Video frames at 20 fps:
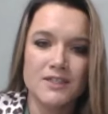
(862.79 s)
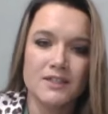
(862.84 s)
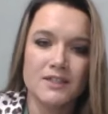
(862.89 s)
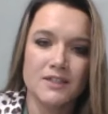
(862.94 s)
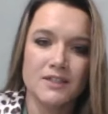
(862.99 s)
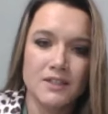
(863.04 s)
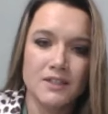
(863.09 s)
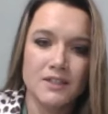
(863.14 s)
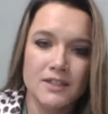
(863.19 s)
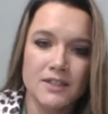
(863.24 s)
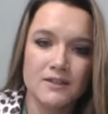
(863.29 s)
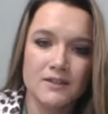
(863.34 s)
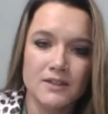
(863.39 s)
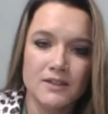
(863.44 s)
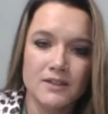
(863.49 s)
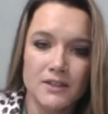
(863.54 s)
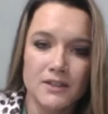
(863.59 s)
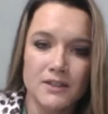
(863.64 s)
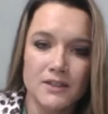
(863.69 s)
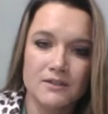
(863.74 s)
and the
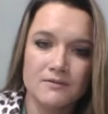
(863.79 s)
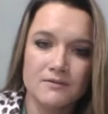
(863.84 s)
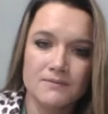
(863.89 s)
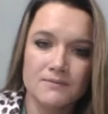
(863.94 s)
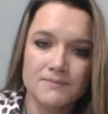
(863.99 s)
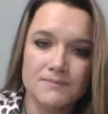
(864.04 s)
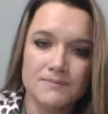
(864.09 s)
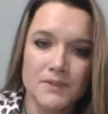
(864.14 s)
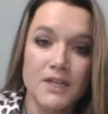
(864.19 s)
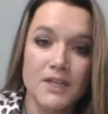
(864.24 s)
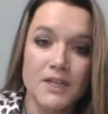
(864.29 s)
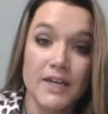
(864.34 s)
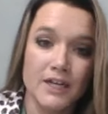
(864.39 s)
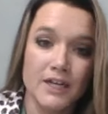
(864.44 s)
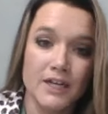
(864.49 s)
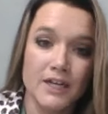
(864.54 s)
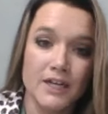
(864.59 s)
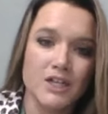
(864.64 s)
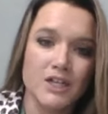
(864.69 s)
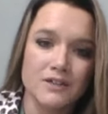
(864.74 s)
the
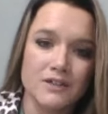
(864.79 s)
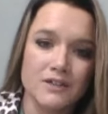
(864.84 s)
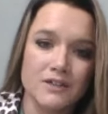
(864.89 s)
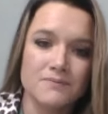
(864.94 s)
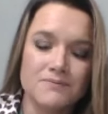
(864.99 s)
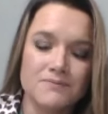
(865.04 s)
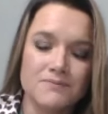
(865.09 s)
connection.